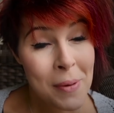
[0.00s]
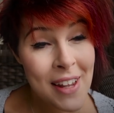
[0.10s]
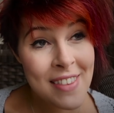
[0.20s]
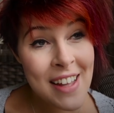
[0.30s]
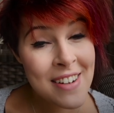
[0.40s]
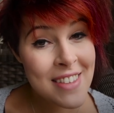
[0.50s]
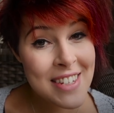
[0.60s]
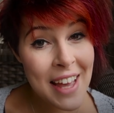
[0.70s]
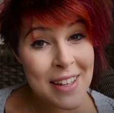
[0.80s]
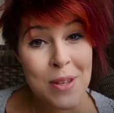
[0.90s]
But at the end of the
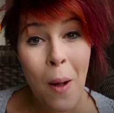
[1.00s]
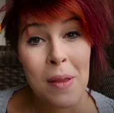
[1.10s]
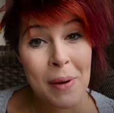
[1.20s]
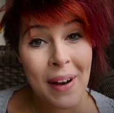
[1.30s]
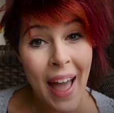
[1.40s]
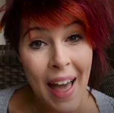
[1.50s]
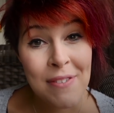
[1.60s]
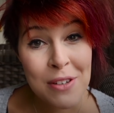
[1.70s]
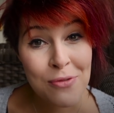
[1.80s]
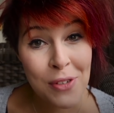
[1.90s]
day, it's all about
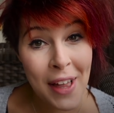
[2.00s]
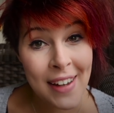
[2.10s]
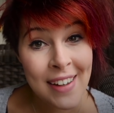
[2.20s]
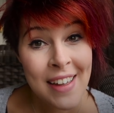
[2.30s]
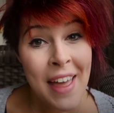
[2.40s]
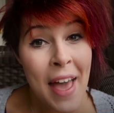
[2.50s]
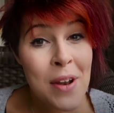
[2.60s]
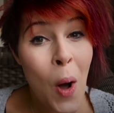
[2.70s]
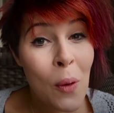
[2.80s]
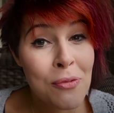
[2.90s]
having fun
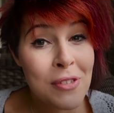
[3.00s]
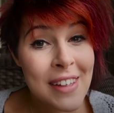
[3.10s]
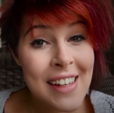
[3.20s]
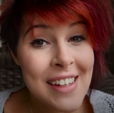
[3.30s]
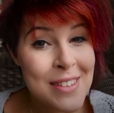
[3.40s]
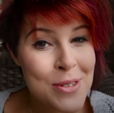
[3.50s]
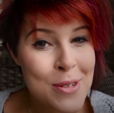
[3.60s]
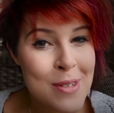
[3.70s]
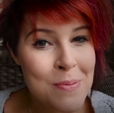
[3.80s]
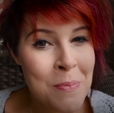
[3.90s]
and hopefully
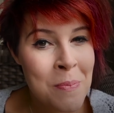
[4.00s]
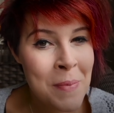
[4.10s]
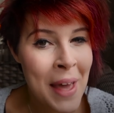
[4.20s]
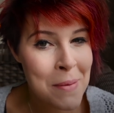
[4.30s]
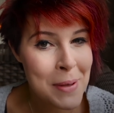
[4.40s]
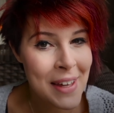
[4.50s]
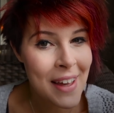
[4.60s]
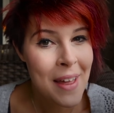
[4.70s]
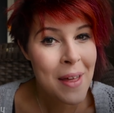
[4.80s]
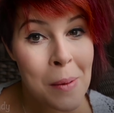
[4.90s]
just
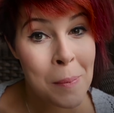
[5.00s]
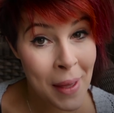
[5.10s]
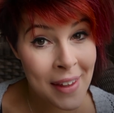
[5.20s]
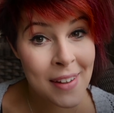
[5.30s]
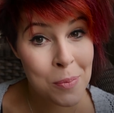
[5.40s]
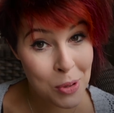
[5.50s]
maybe making a